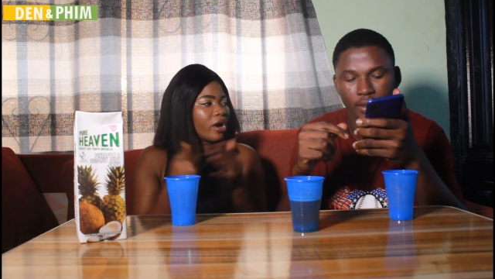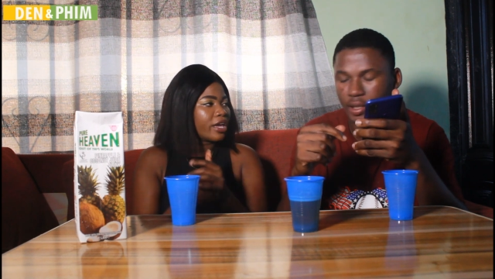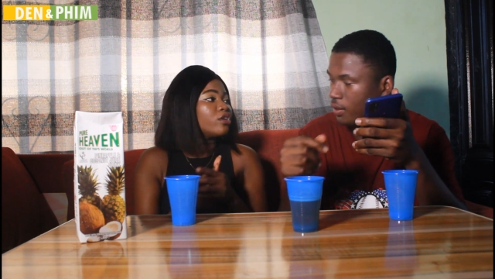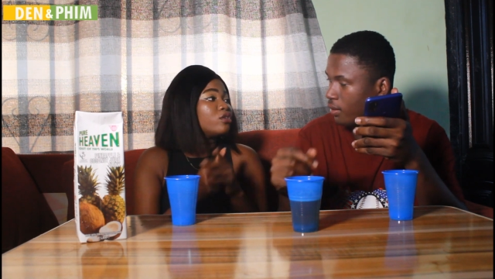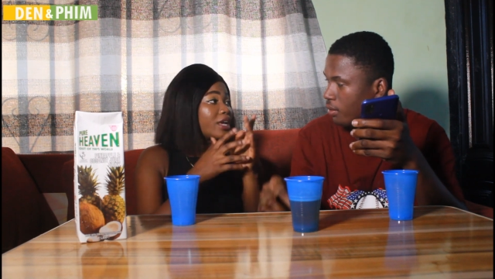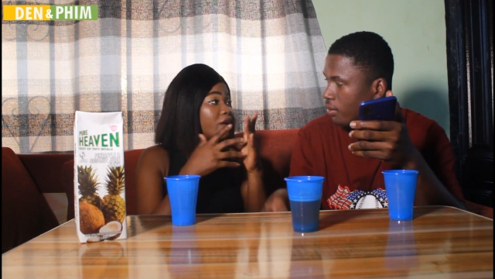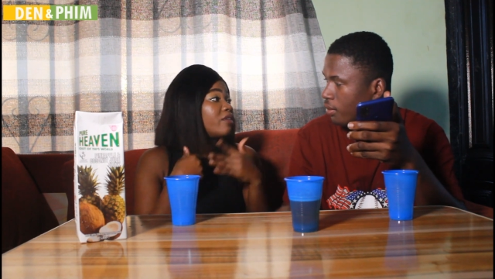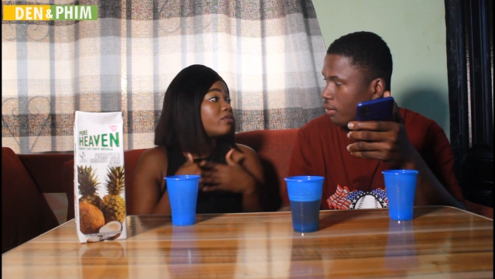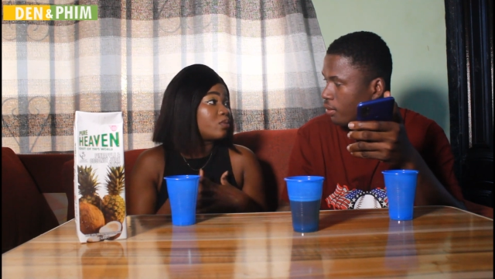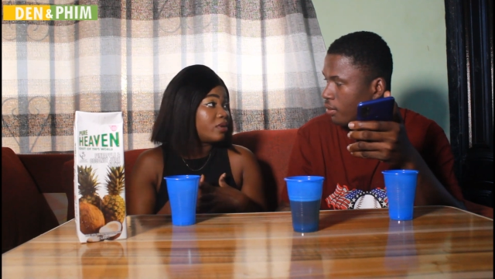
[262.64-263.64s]
Speaker 1: okay you say you
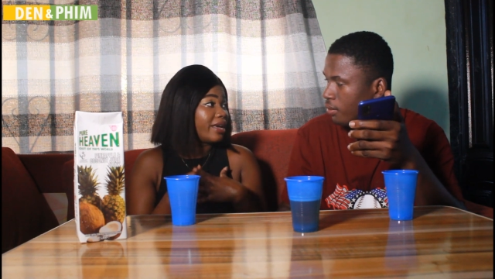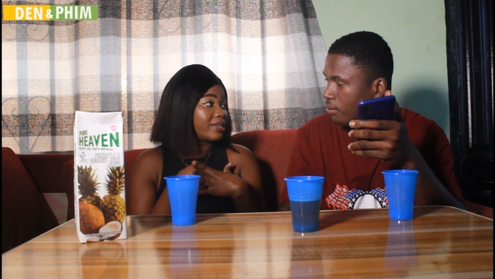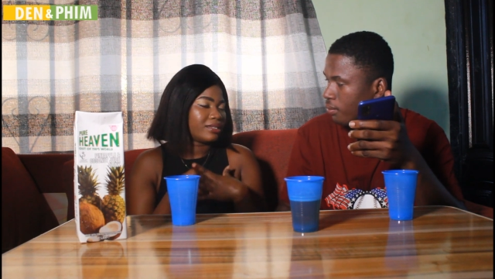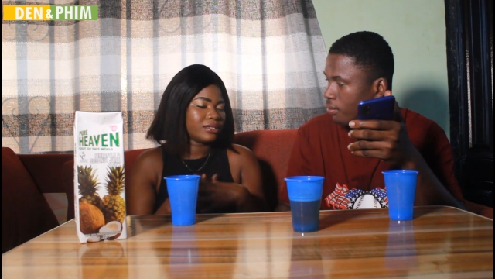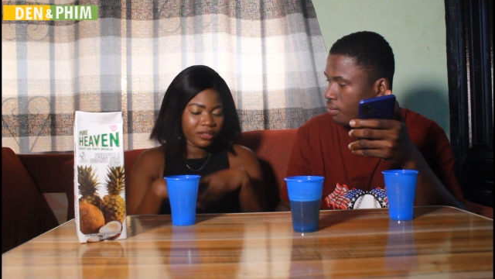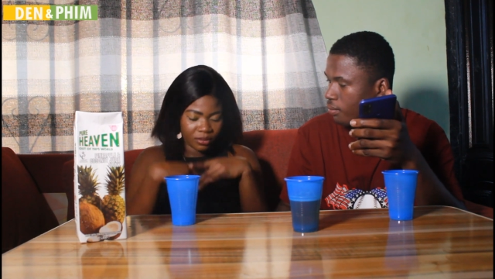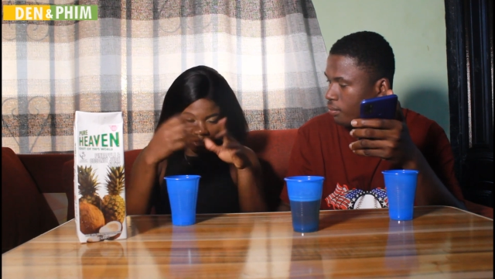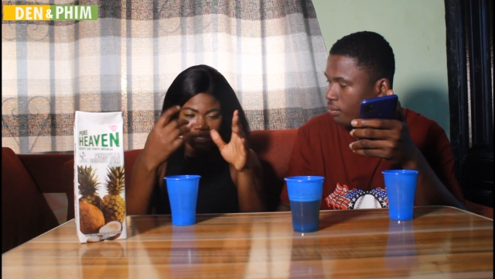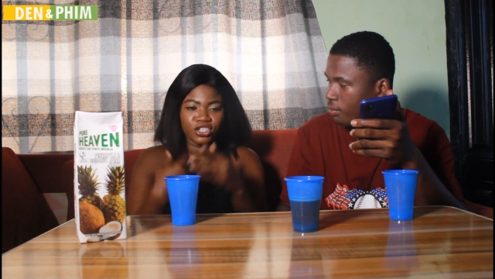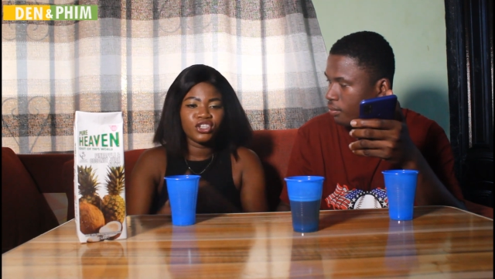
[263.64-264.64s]
have three exes
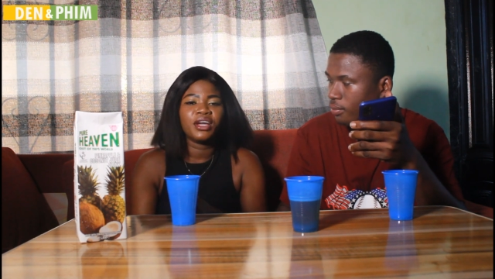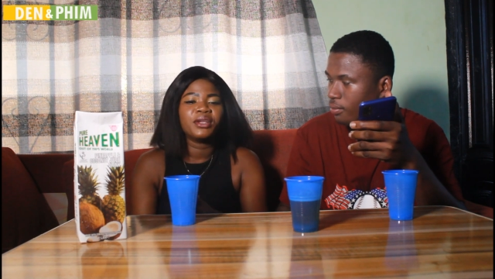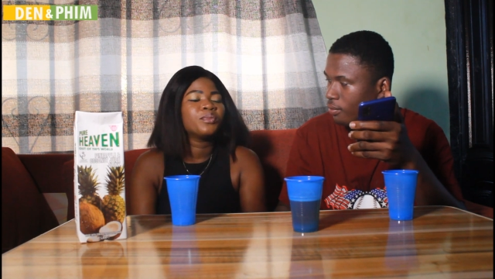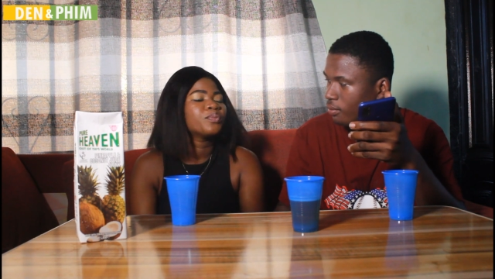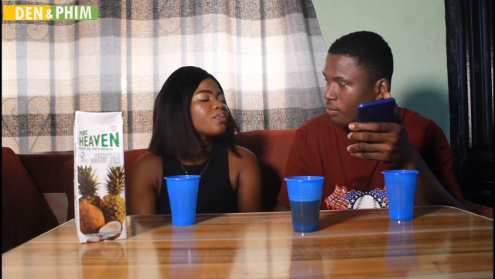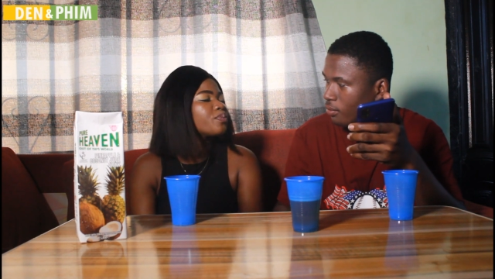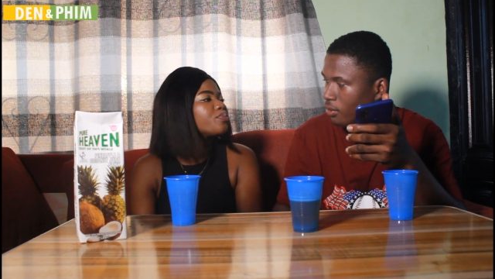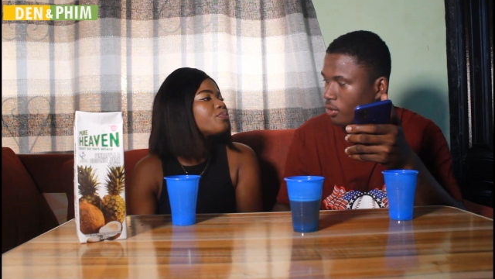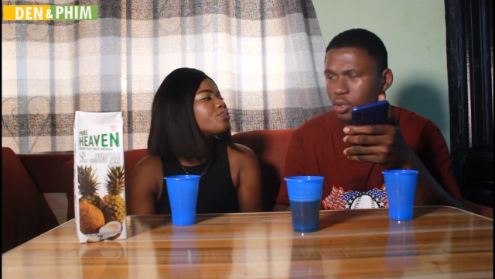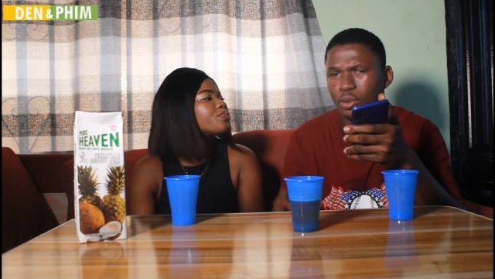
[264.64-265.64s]
mention your name
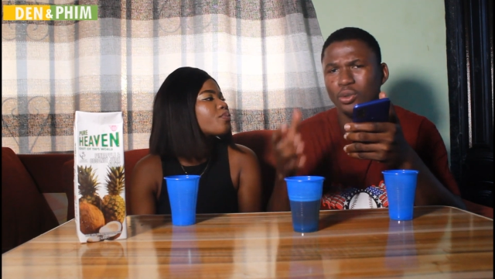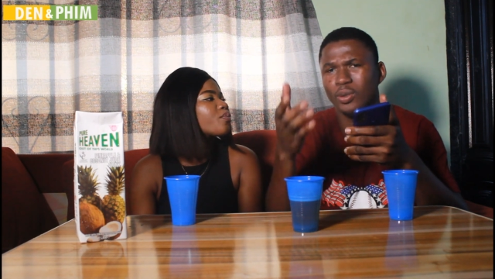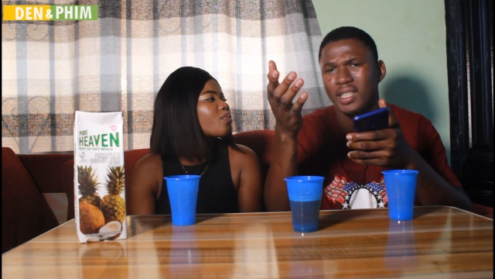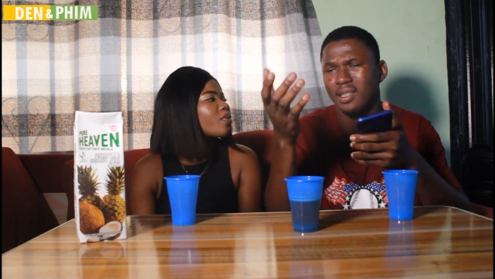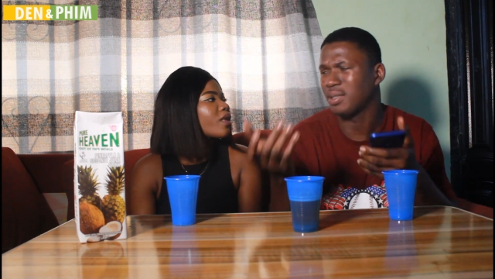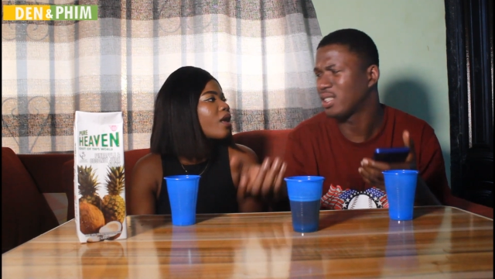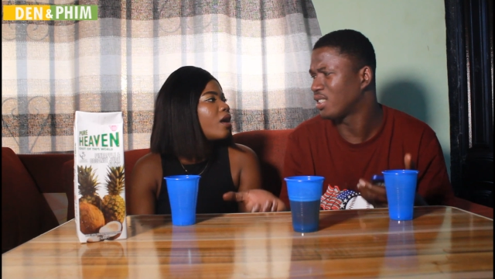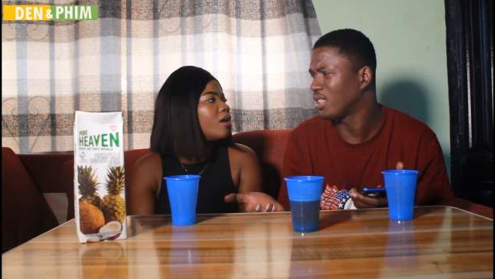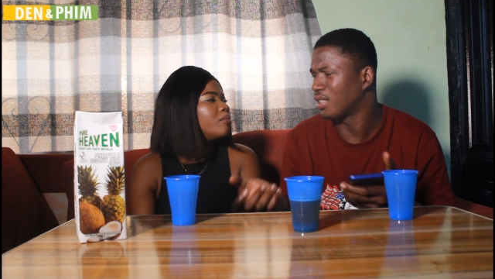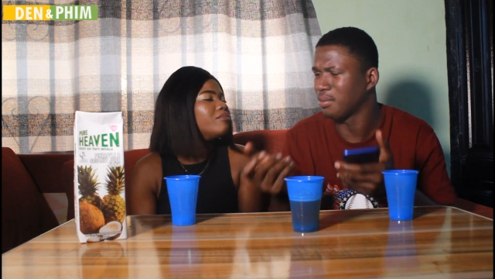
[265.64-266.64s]
Speaker 2: Oh no, I can't
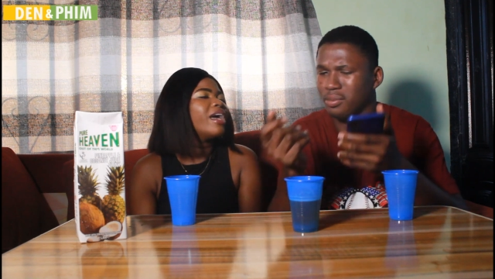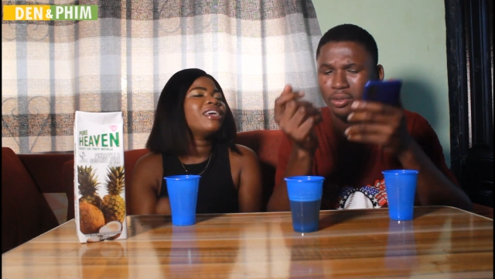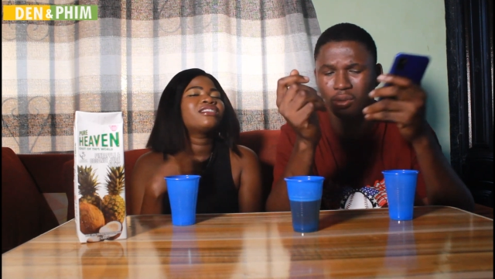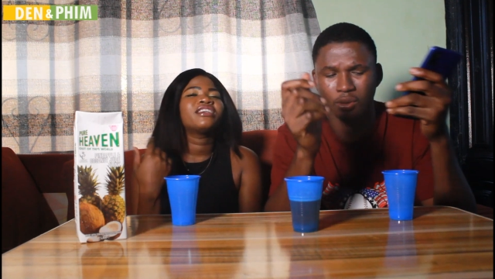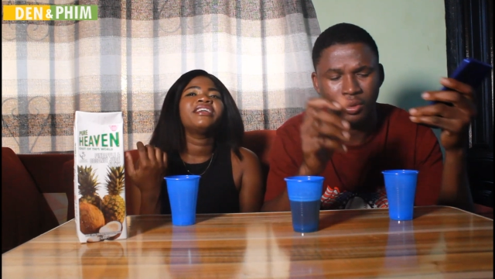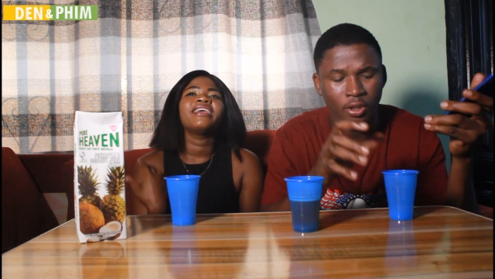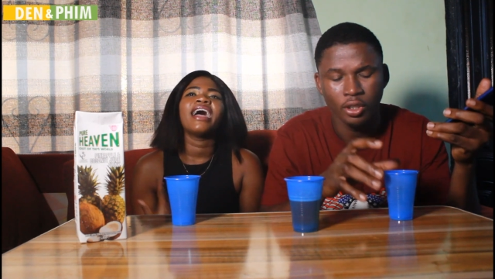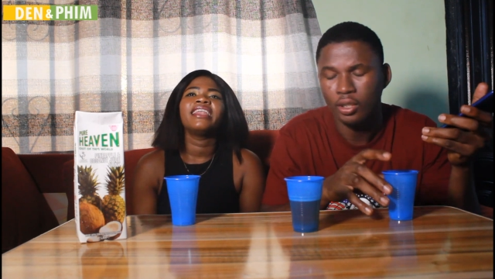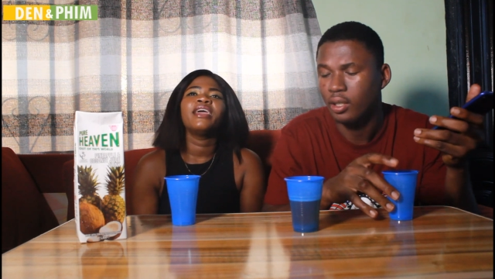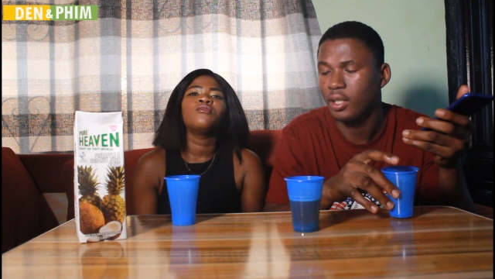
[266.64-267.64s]
mention their name. Mention
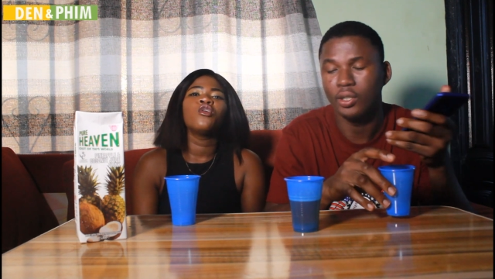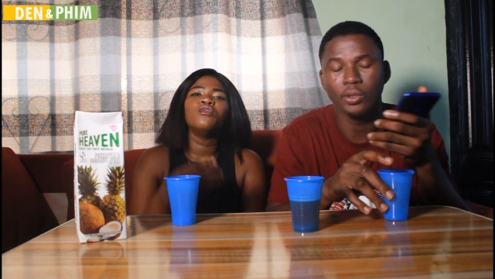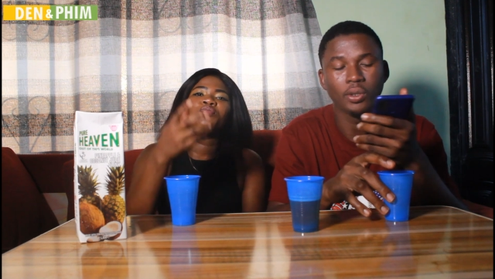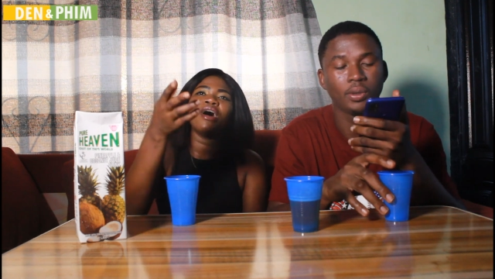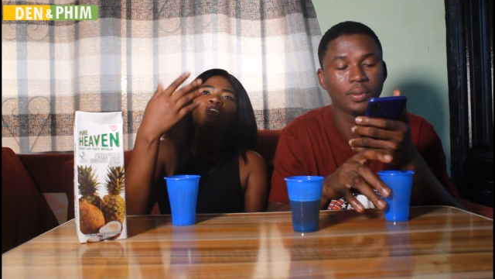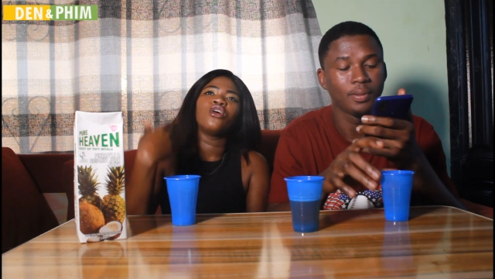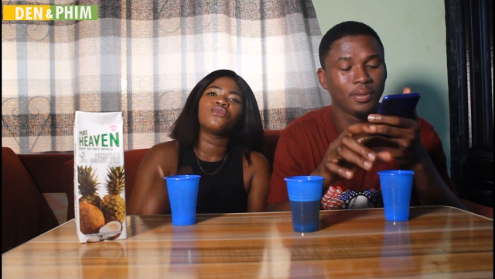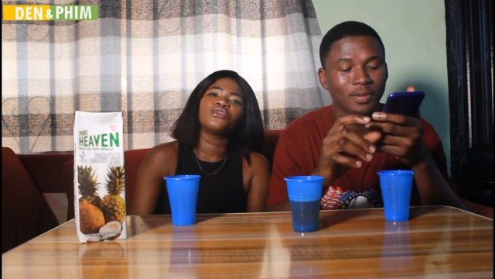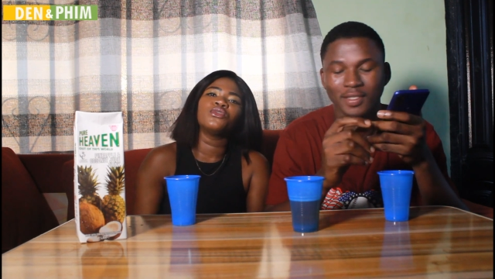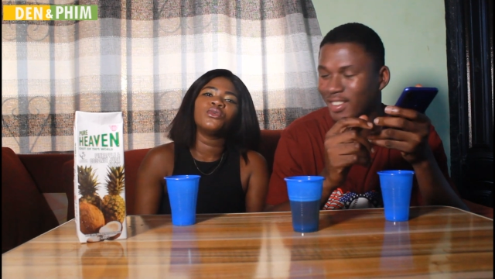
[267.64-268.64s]
Speaker 1: their name, they'll no. be proud
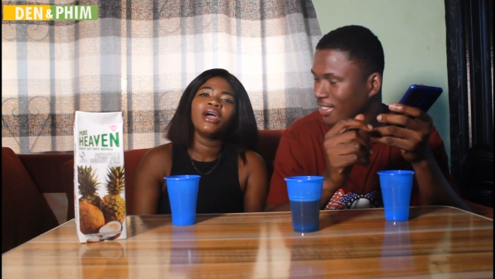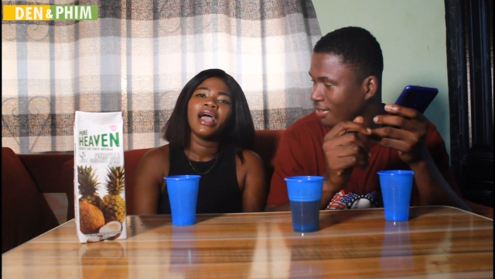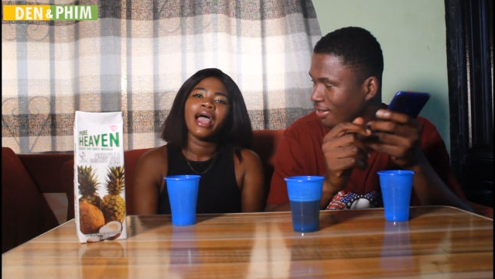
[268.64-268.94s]
of you.